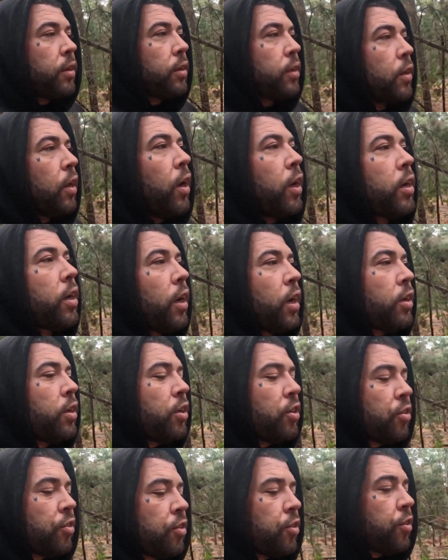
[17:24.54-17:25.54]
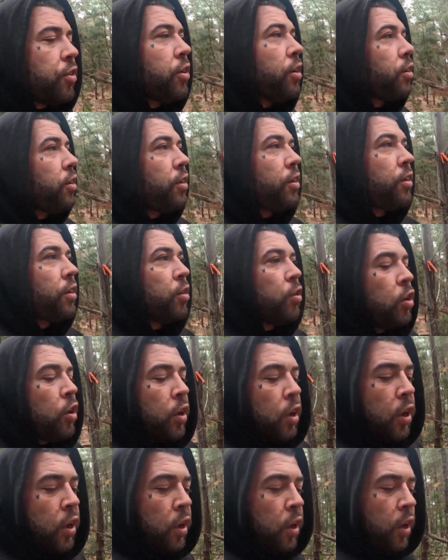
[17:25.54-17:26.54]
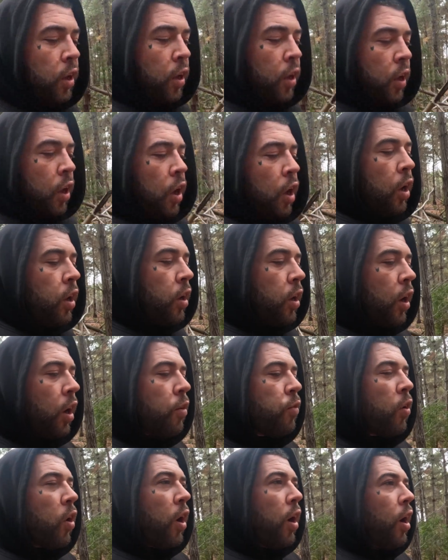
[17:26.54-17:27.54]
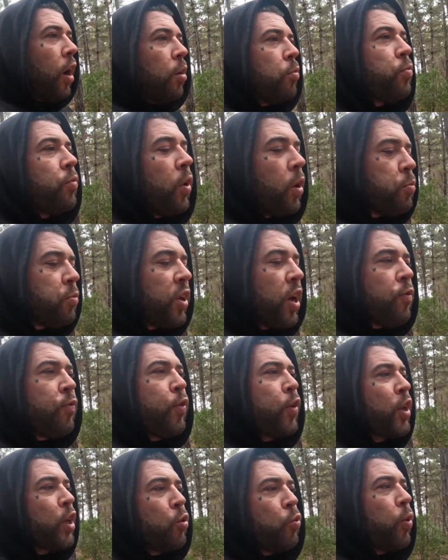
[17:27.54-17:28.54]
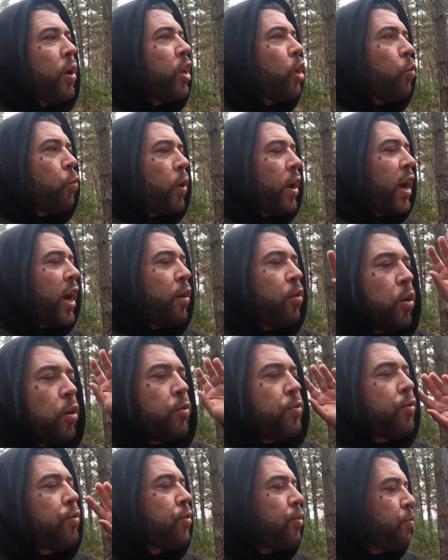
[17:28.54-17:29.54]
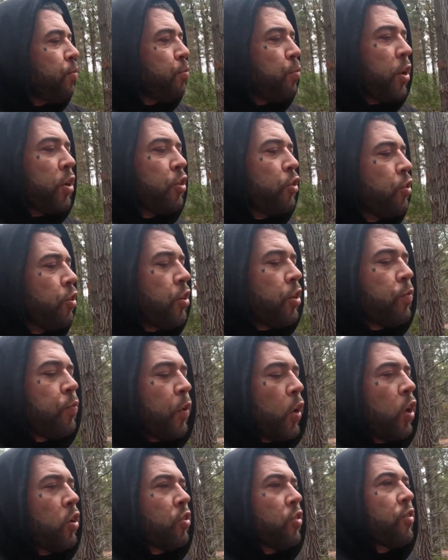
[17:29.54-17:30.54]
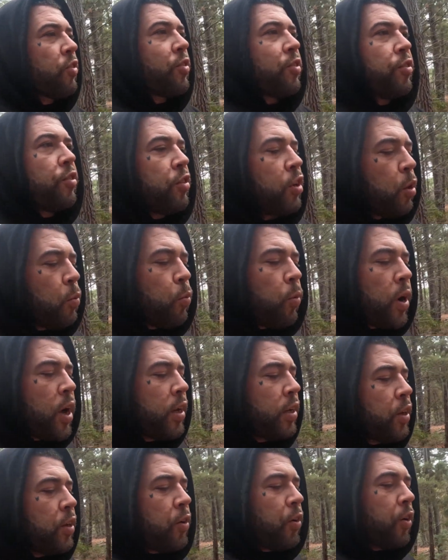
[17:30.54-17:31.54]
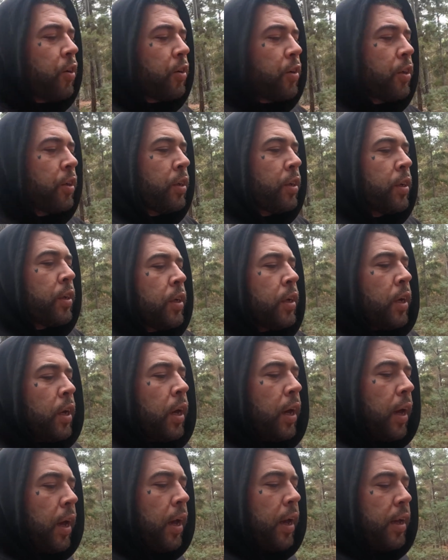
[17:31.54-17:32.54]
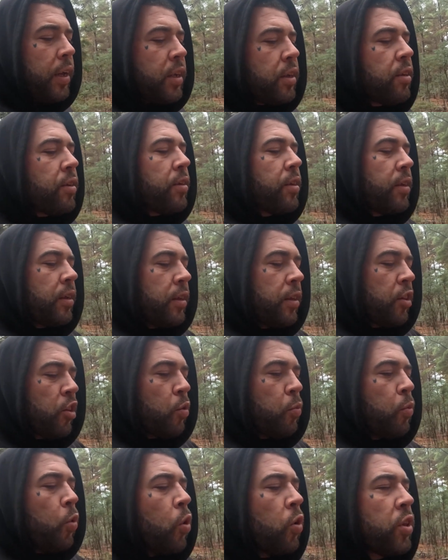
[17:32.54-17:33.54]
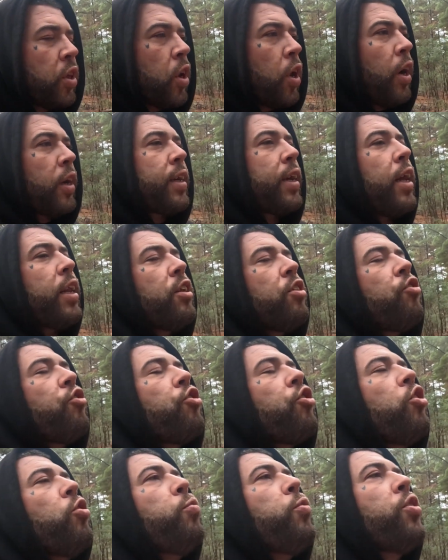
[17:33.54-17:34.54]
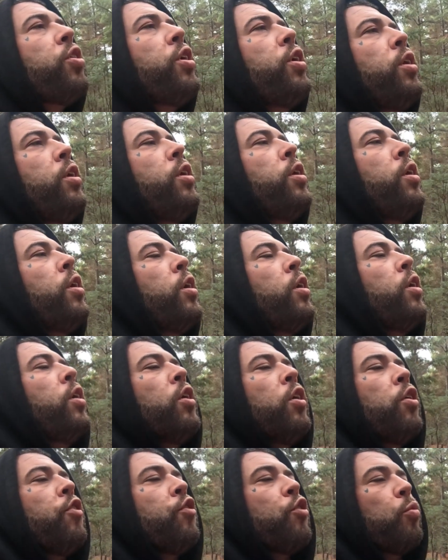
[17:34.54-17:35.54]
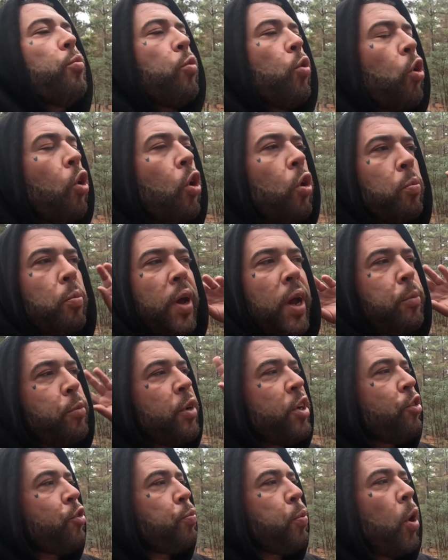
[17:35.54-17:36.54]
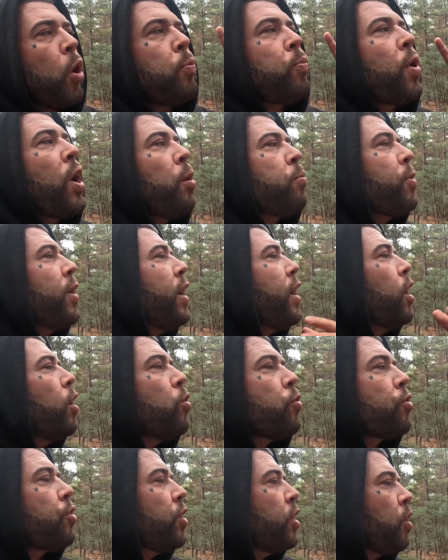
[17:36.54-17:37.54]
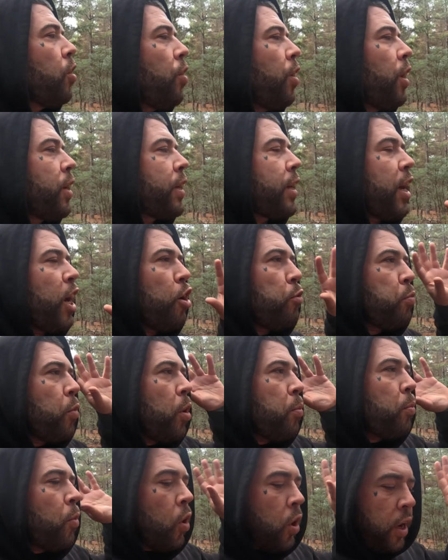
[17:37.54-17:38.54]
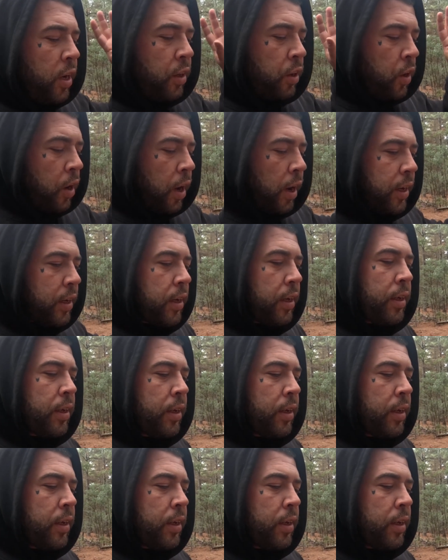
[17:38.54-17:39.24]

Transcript: Like, I used to, I'm definitely well aware of my neurodivergence in some way, you know. And the more that I get in tune with it, the more memories pop up, the healthier I get. My mind, like,